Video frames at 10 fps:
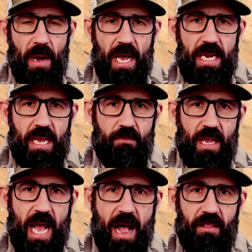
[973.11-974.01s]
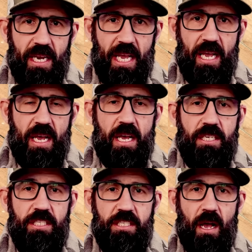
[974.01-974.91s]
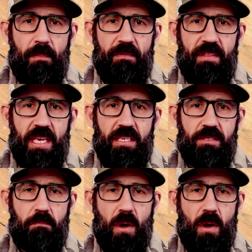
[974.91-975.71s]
but in reality, some of these